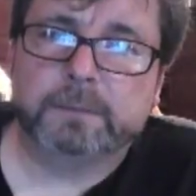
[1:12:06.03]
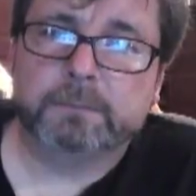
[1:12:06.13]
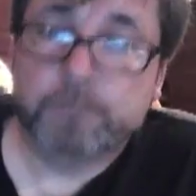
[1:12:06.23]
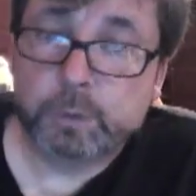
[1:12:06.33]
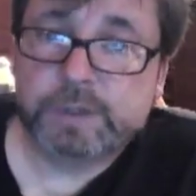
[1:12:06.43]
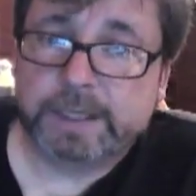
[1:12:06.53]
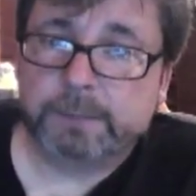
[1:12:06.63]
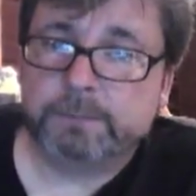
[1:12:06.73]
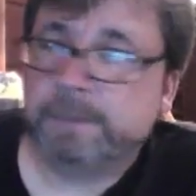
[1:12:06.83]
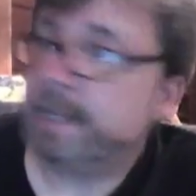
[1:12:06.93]

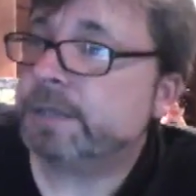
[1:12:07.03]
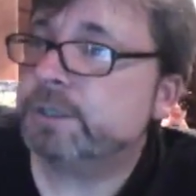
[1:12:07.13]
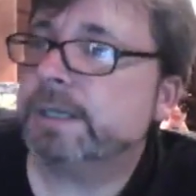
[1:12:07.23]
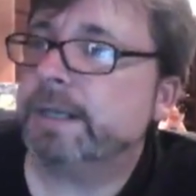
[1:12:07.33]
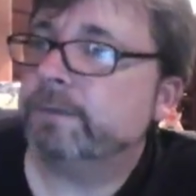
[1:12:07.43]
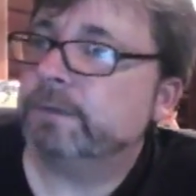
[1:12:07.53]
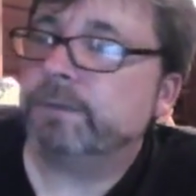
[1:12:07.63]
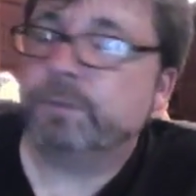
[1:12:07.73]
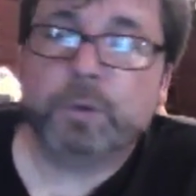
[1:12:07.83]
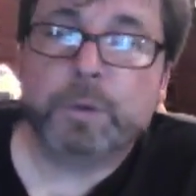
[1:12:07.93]
museum, they actually didn't have
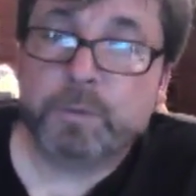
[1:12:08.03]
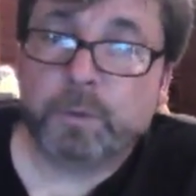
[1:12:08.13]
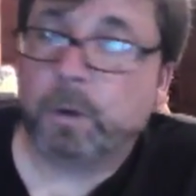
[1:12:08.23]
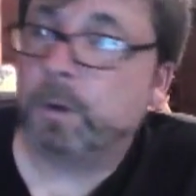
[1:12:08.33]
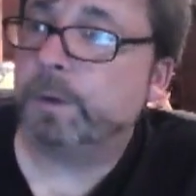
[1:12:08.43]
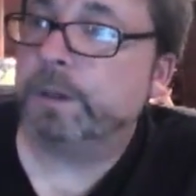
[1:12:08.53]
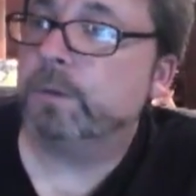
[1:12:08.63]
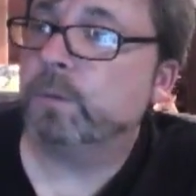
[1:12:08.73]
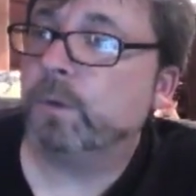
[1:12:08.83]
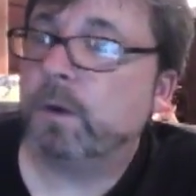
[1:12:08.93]
enough room for all
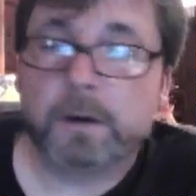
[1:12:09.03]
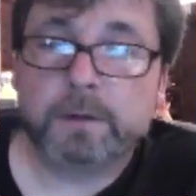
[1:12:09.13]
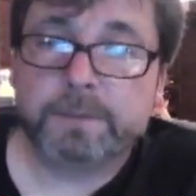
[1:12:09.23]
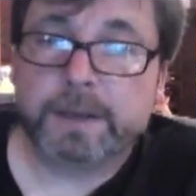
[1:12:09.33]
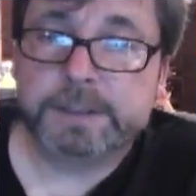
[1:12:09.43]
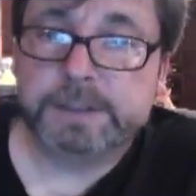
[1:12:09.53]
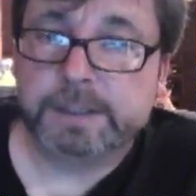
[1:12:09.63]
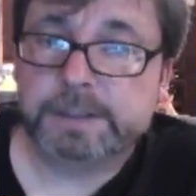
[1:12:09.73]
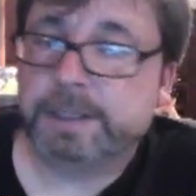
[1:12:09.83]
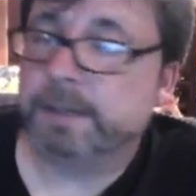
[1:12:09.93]
the artifacts and
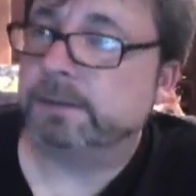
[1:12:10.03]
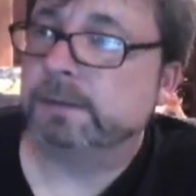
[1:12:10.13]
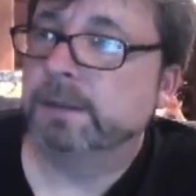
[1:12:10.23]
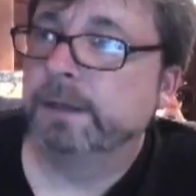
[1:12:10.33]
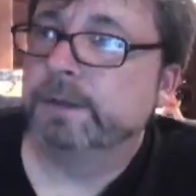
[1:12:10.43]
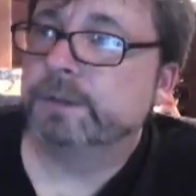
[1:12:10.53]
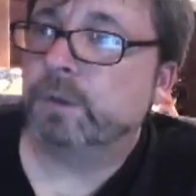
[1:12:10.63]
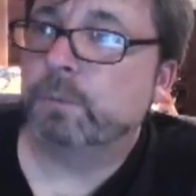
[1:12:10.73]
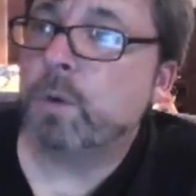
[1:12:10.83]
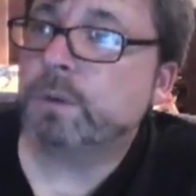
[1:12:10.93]
etc.
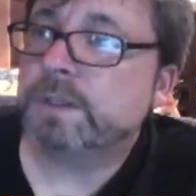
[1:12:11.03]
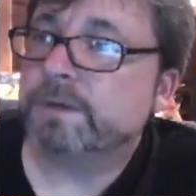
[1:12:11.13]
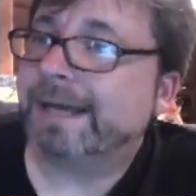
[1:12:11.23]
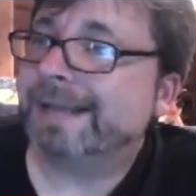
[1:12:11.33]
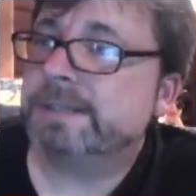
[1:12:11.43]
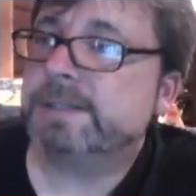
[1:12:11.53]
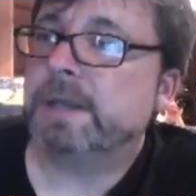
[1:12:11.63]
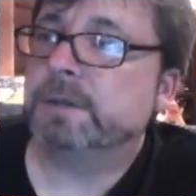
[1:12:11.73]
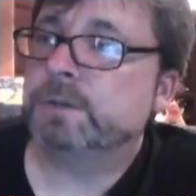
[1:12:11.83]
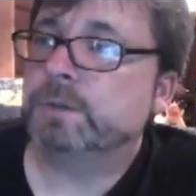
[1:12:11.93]
So most of it had to stay
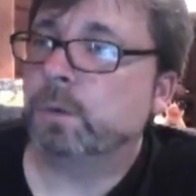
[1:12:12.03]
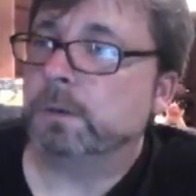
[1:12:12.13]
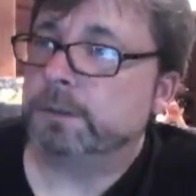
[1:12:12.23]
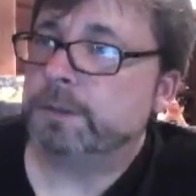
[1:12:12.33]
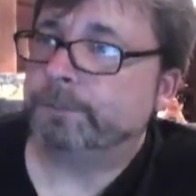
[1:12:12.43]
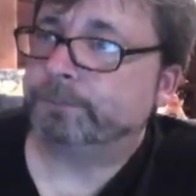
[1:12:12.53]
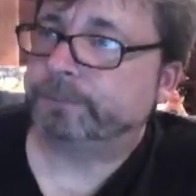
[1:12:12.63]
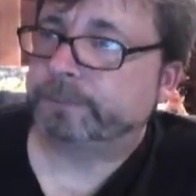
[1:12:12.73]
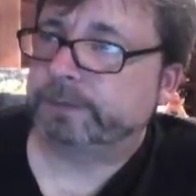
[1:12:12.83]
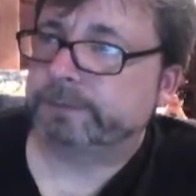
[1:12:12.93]
in storage.
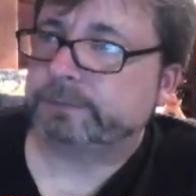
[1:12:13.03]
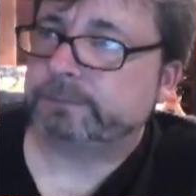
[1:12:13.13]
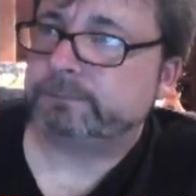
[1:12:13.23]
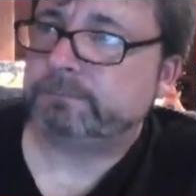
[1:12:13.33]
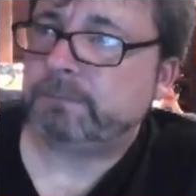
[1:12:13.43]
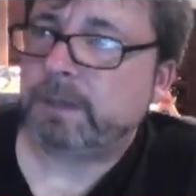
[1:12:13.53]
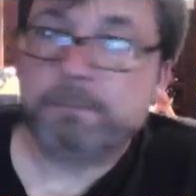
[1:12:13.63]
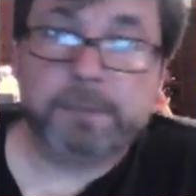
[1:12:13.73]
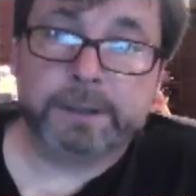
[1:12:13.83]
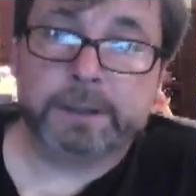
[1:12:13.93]

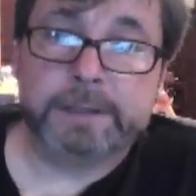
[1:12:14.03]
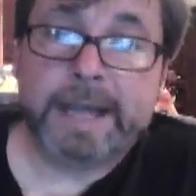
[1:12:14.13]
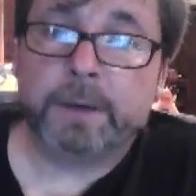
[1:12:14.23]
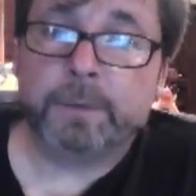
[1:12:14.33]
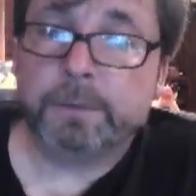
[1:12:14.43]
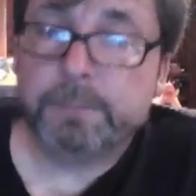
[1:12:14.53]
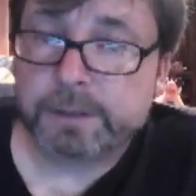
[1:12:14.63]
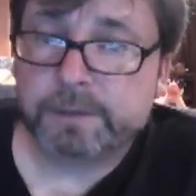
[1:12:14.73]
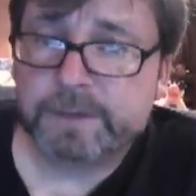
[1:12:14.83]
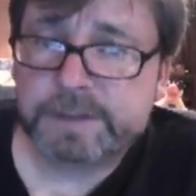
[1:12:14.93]
But now with the
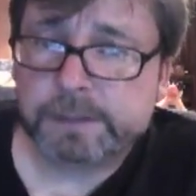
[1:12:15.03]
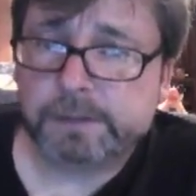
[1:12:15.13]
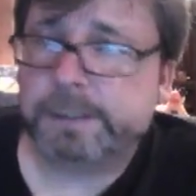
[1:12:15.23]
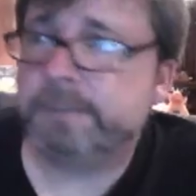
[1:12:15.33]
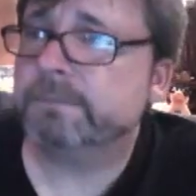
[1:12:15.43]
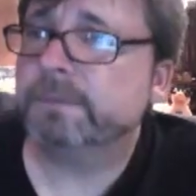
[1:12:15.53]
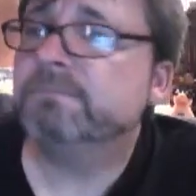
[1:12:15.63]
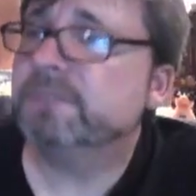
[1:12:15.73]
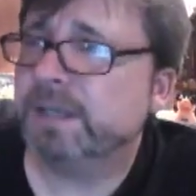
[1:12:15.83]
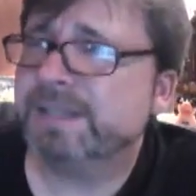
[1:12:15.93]
bigger facility,
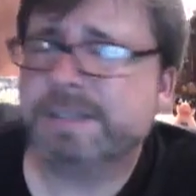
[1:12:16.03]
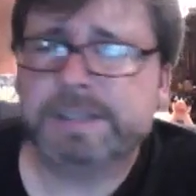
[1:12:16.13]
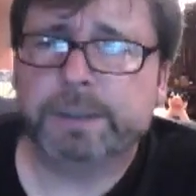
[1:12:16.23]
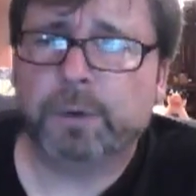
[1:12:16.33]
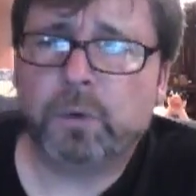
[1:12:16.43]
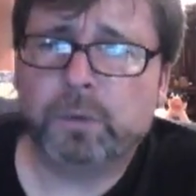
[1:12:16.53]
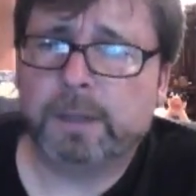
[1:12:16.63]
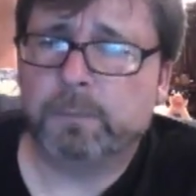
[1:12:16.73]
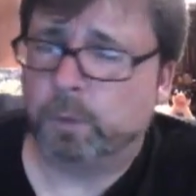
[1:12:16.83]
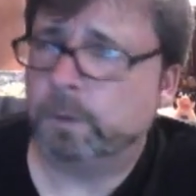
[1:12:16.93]
you get to see a whole
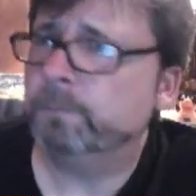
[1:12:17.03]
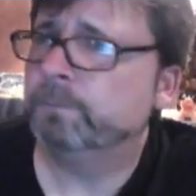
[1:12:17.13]
lot more.